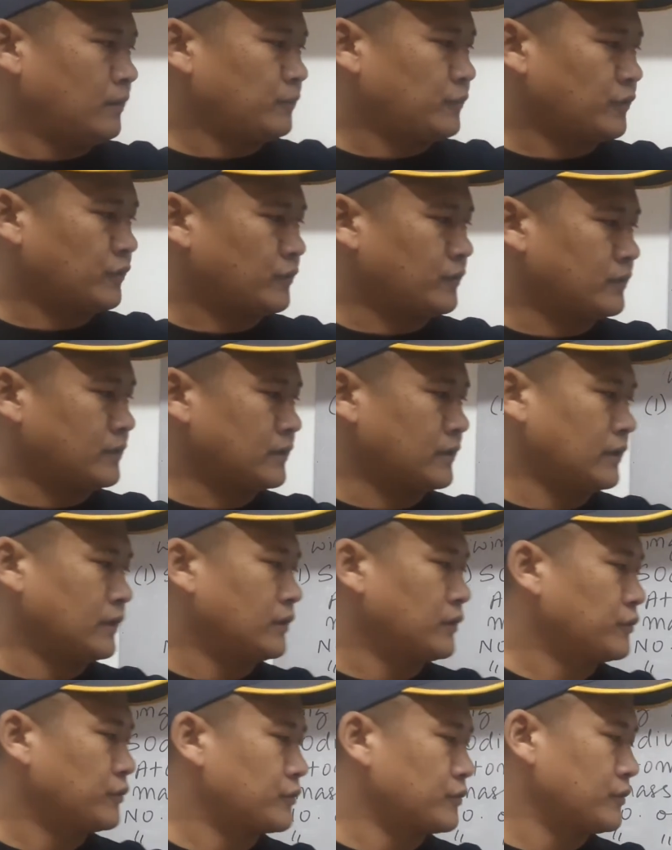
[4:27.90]
protons and
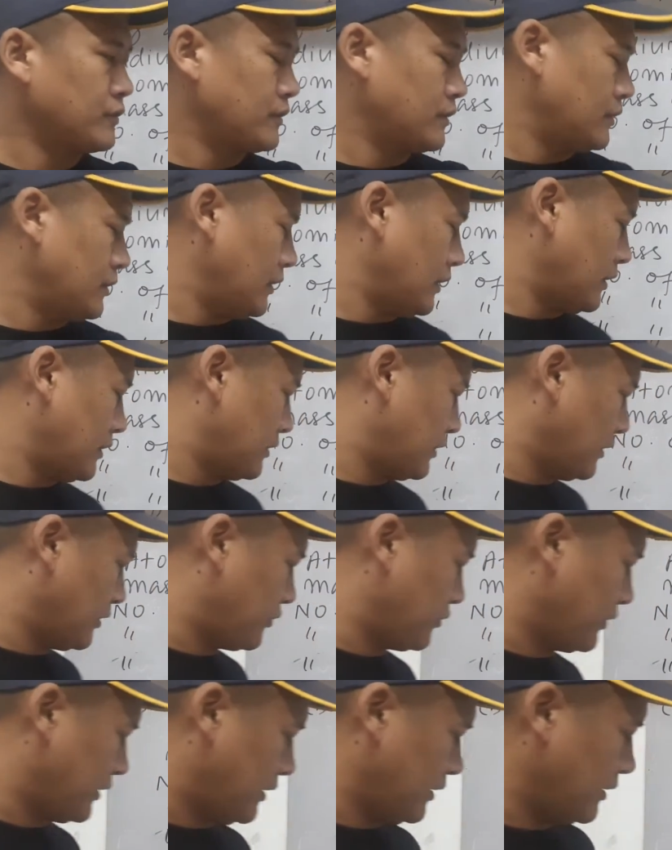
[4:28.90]
neutrons they are
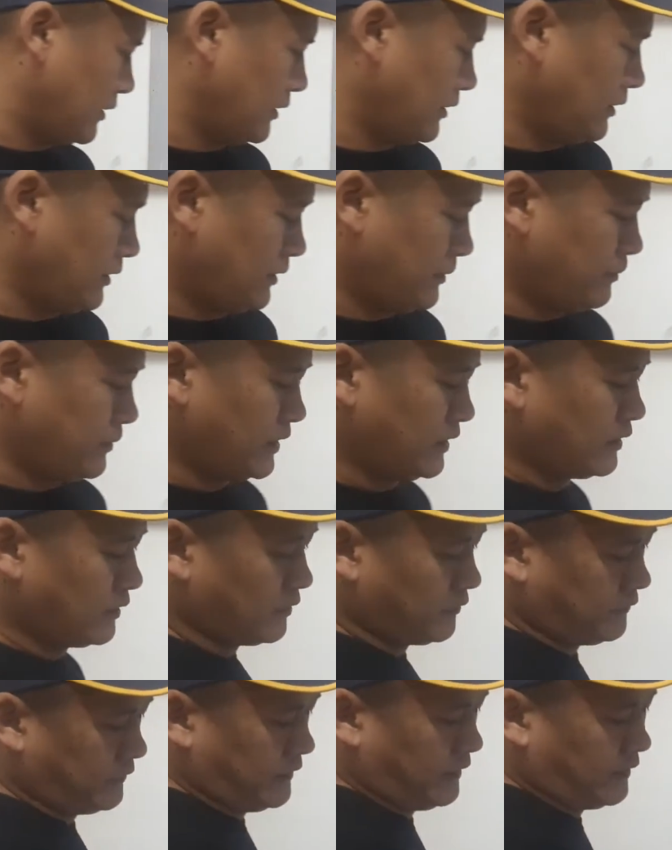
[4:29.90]
situated in the middle
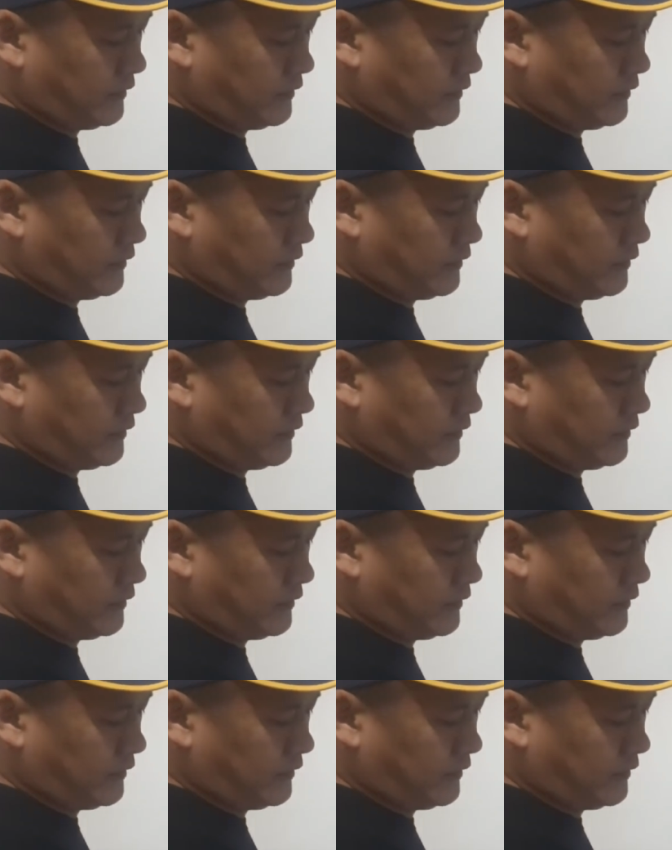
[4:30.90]
of the